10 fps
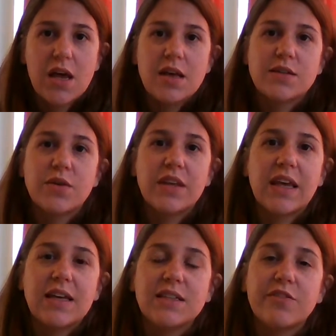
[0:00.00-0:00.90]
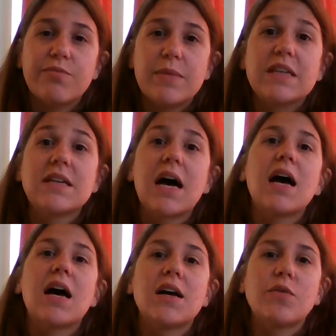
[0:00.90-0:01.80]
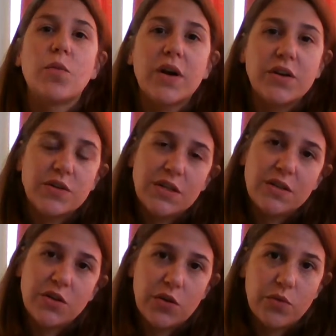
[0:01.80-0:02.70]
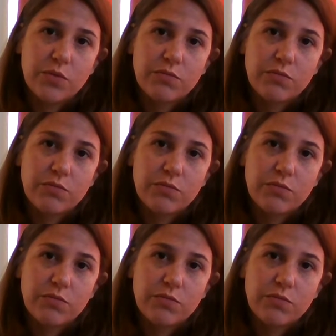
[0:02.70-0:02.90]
So in the case of mitahat, where do you see the nun?